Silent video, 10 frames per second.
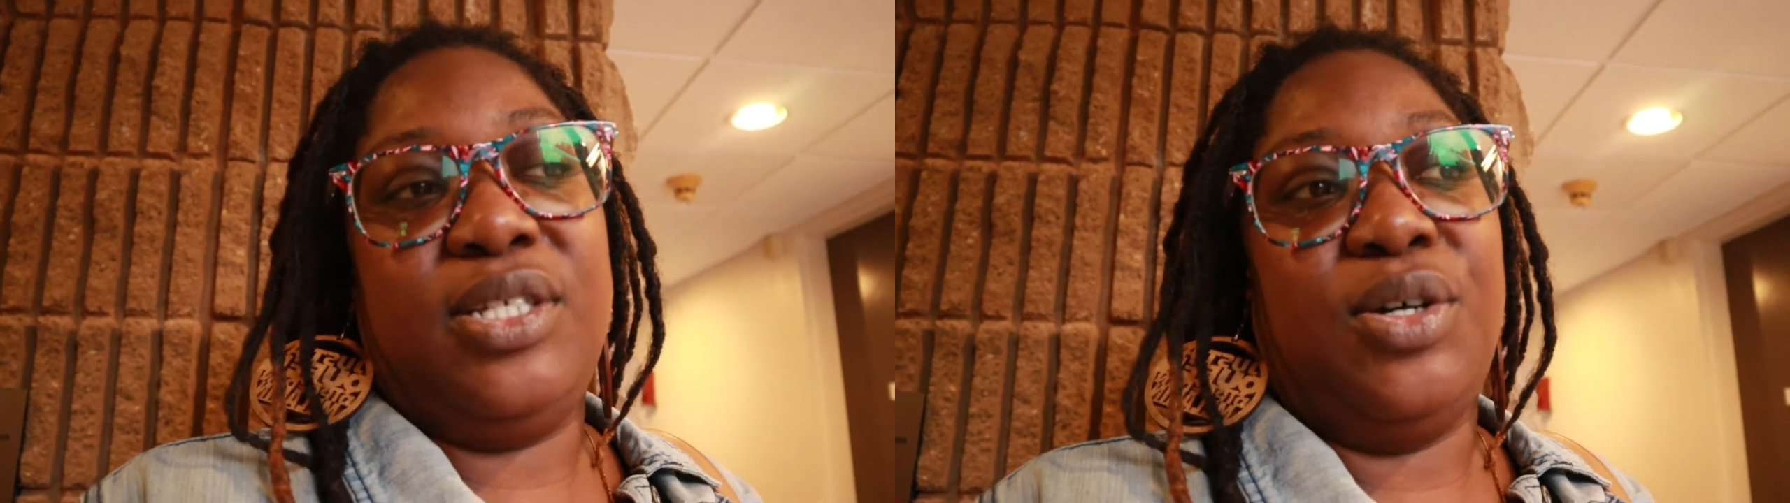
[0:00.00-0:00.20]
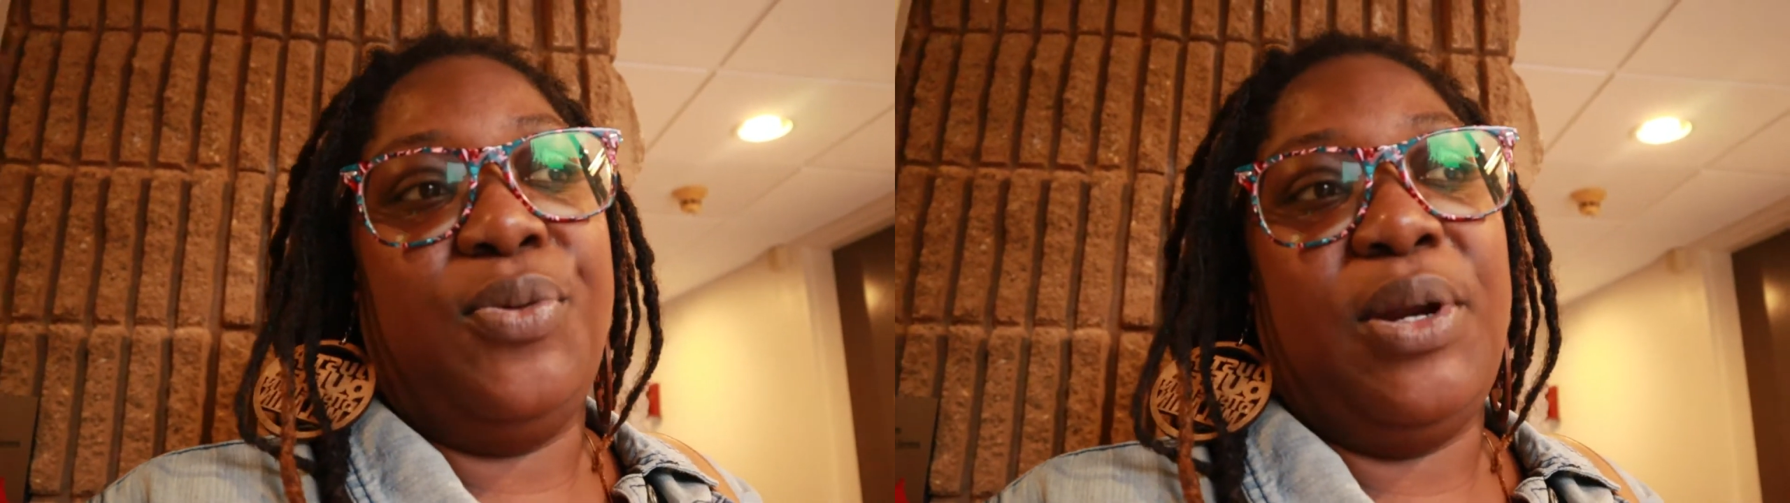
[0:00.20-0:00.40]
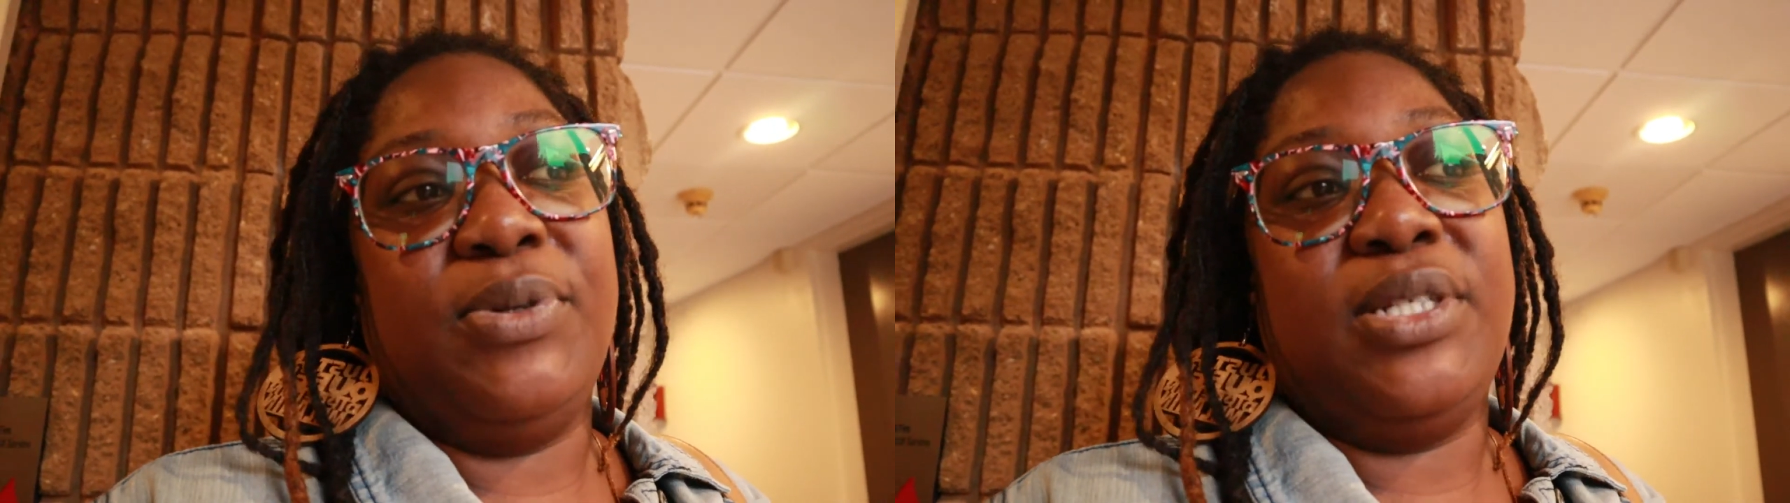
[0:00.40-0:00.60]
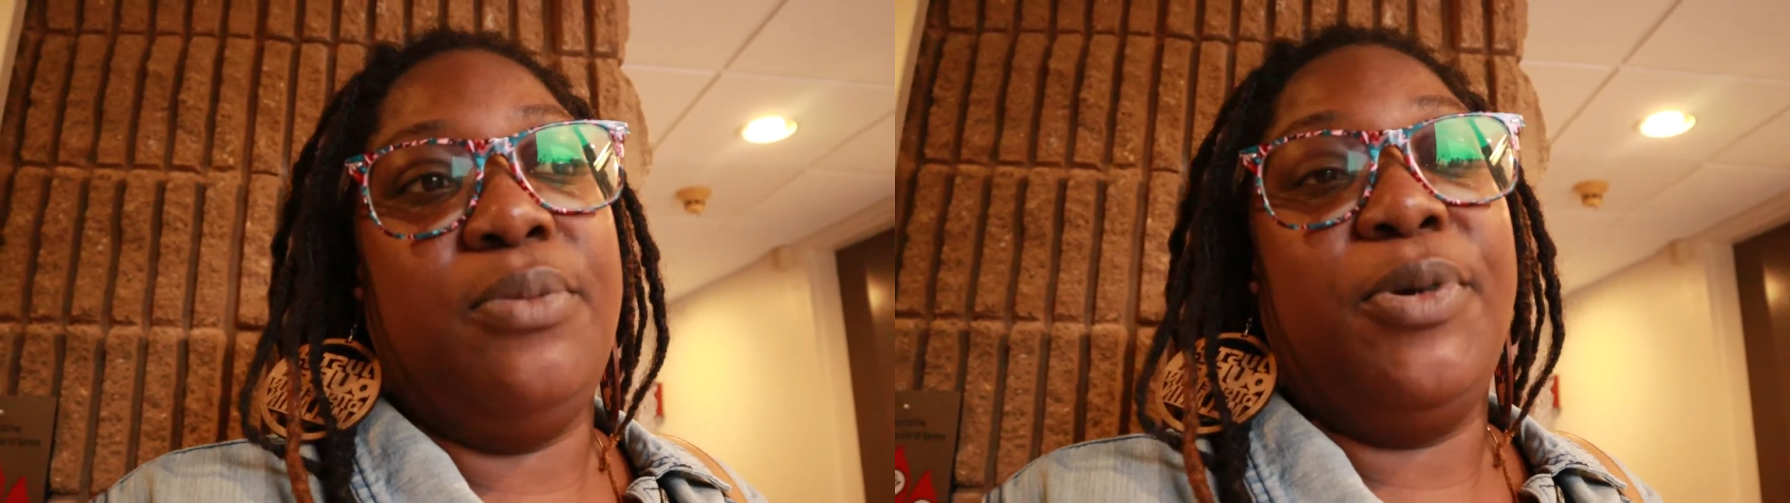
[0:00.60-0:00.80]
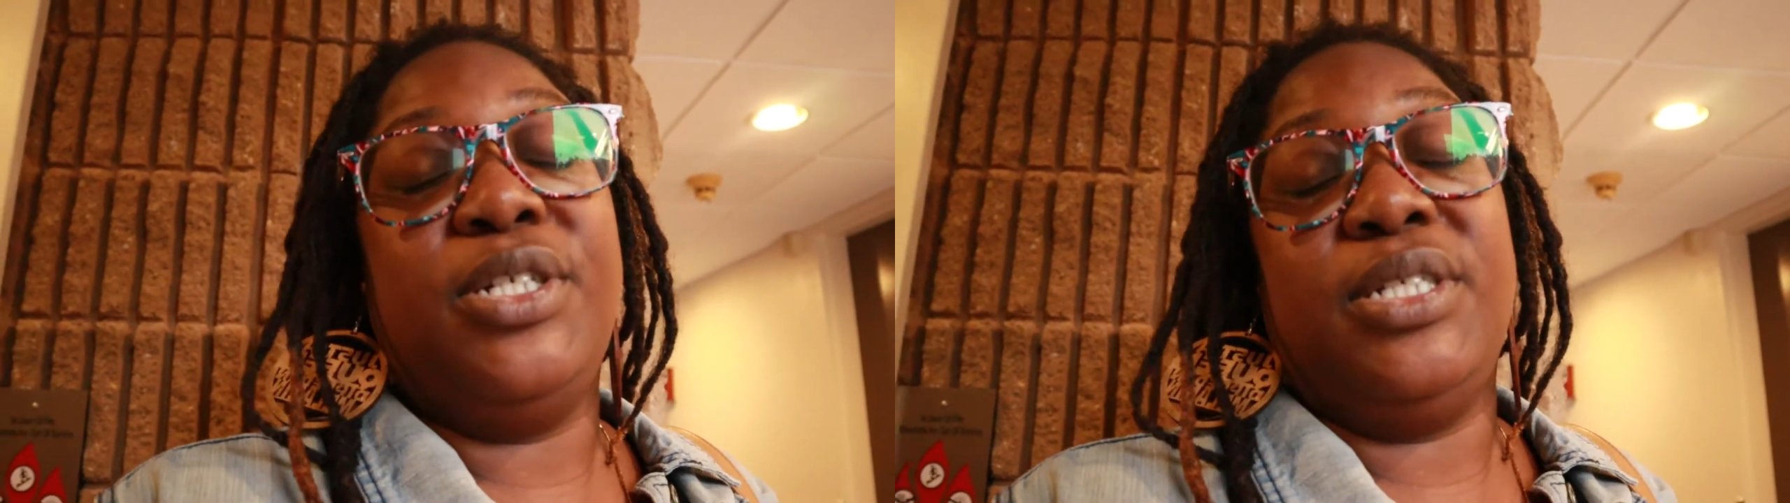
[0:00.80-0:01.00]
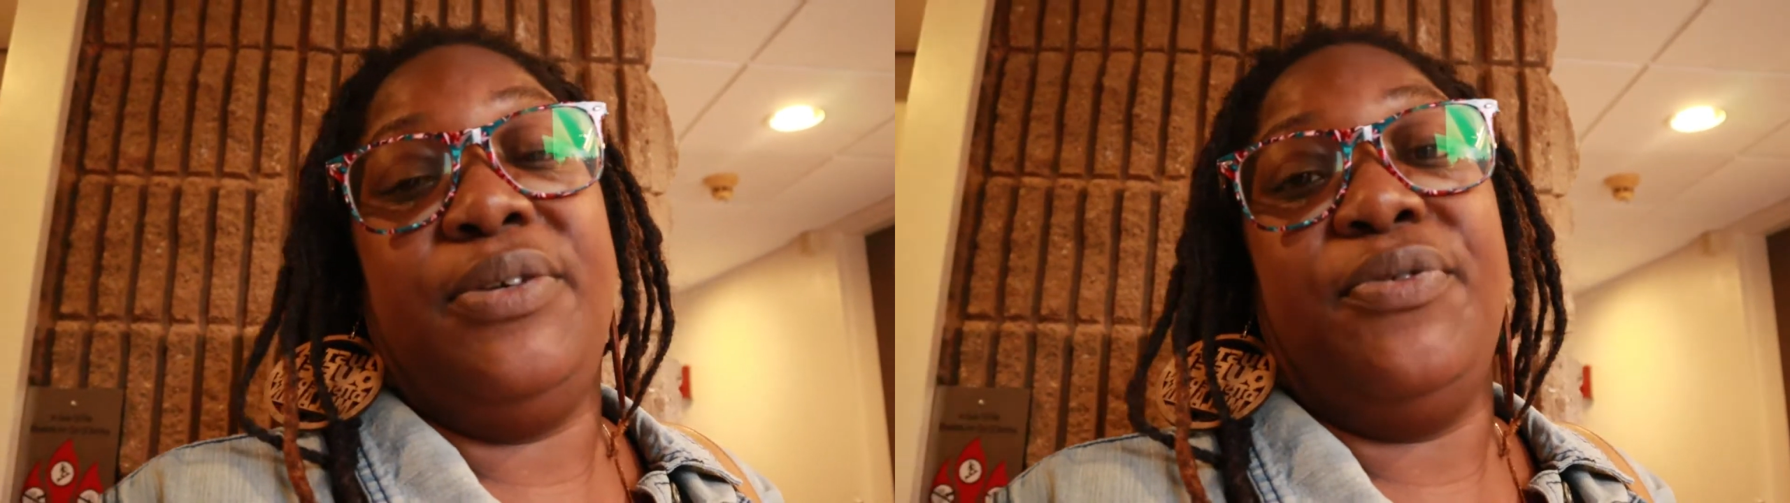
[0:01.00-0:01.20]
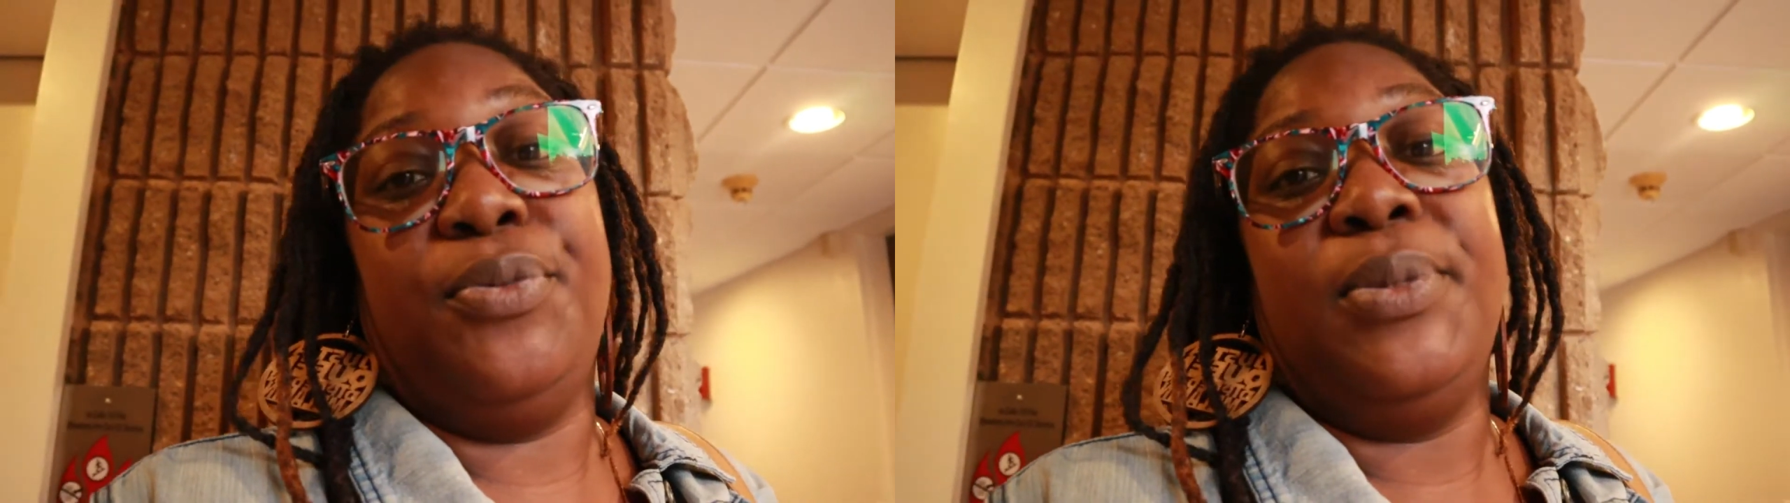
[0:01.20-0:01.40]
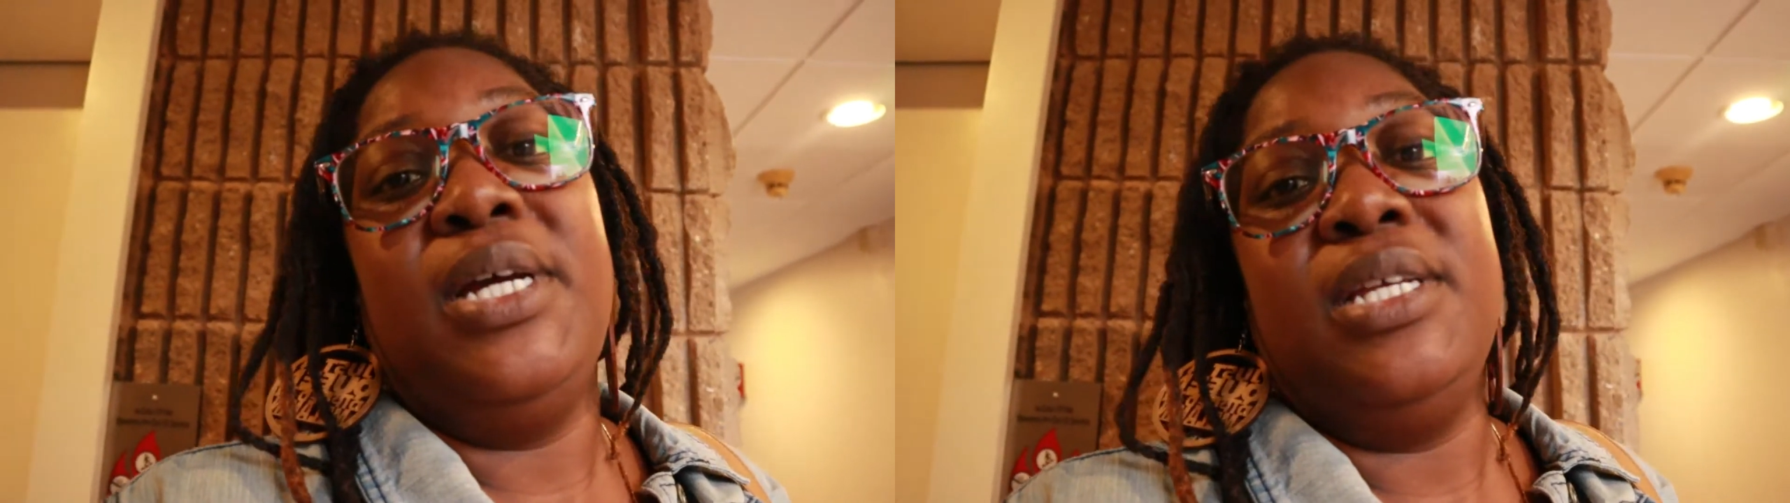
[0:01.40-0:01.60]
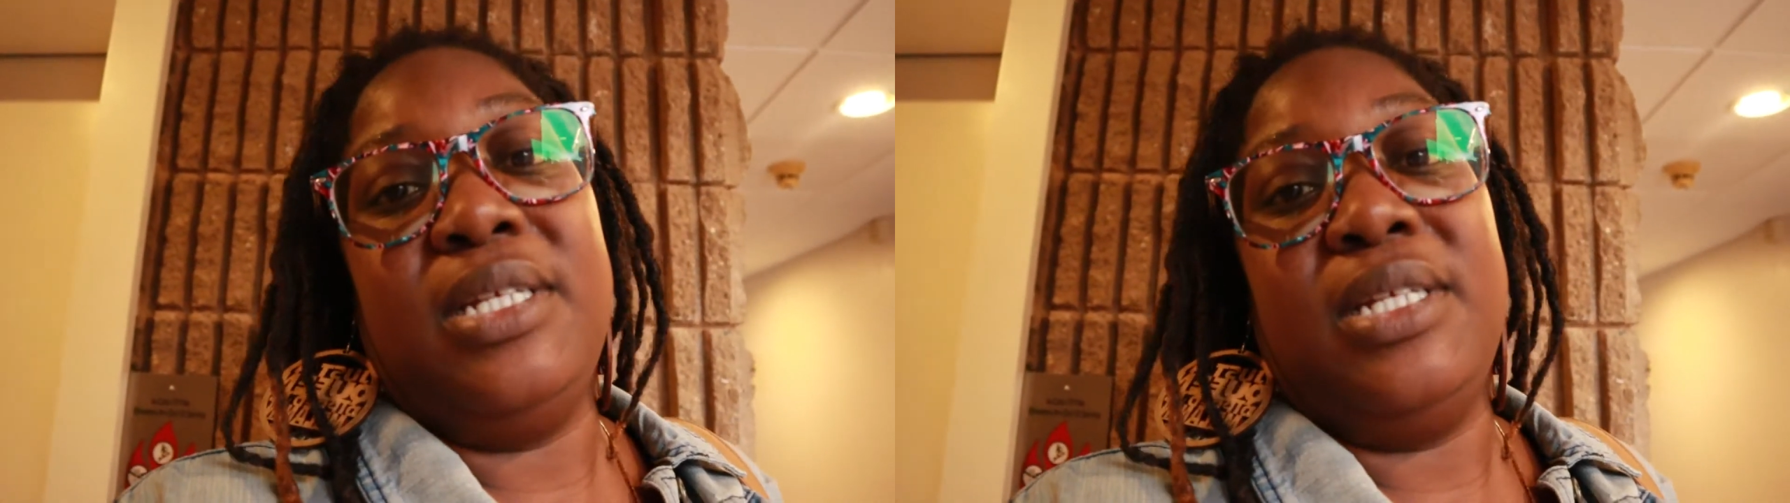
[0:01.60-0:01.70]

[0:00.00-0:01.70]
So when I went to the emergency room,